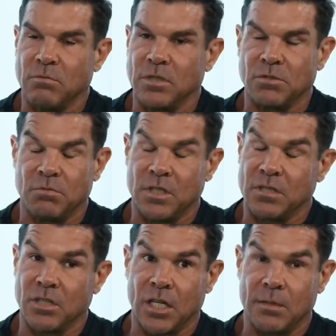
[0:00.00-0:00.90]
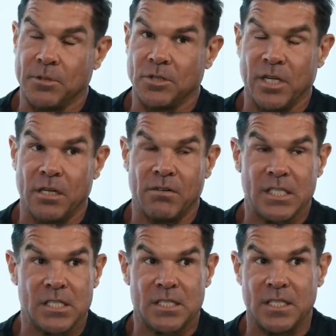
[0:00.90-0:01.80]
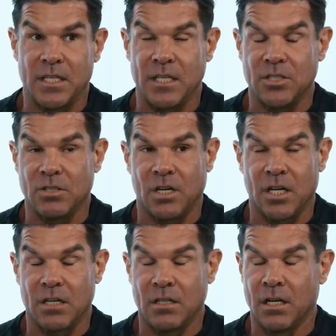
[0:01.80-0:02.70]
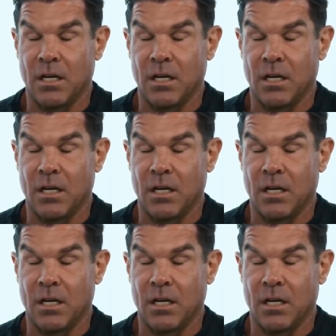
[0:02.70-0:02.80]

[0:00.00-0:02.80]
Which we can talk about trying to raise a teenage daughter.